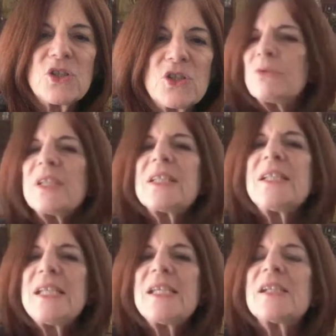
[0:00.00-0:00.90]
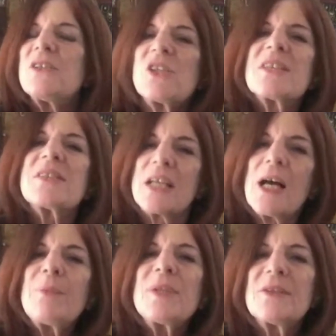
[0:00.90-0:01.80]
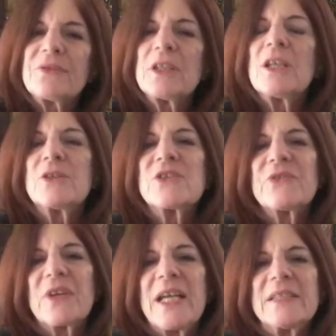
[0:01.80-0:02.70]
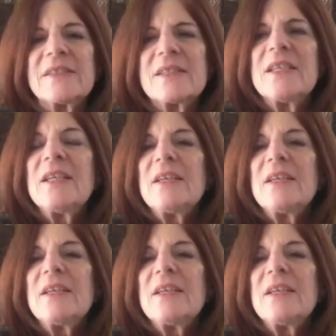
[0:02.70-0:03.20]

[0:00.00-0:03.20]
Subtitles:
You really need just a couple of close friends